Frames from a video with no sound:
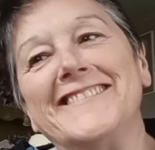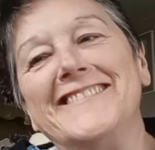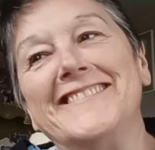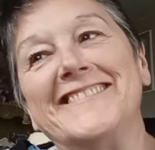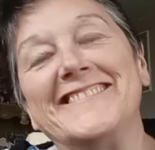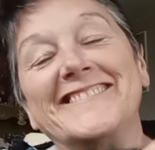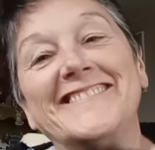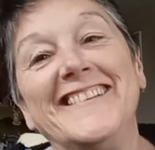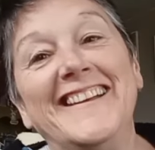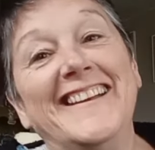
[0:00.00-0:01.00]
and
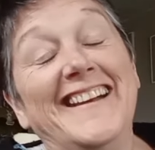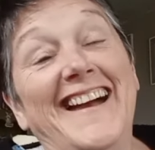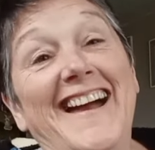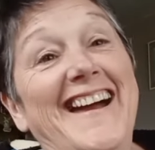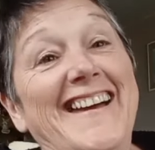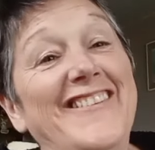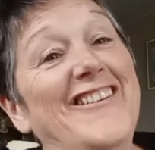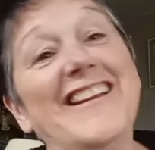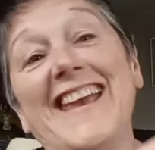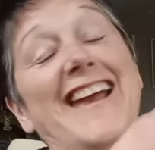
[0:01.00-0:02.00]

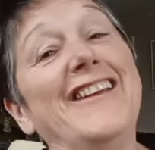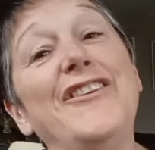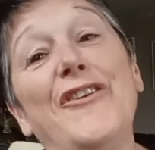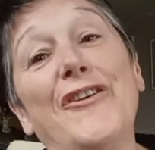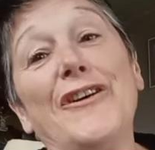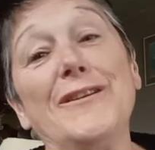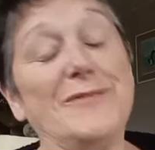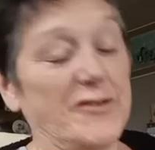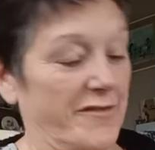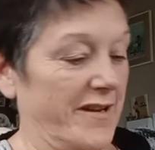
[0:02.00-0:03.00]
I cannot, I'm
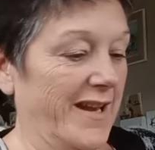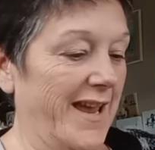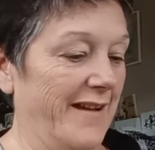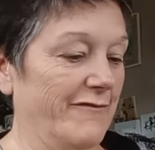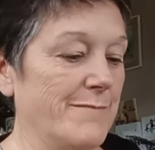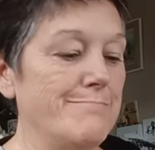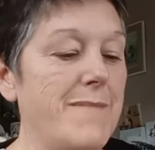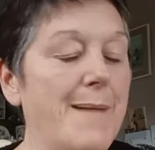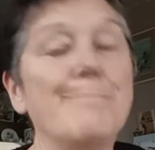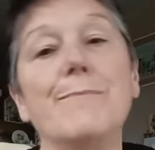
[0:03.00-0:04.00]
sorry, I can't
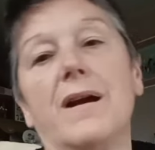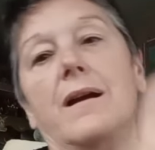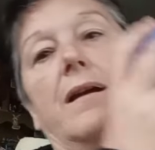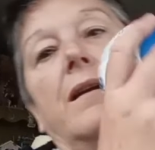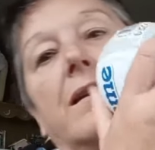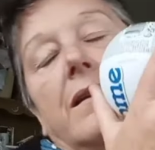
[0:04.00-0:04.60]
remember.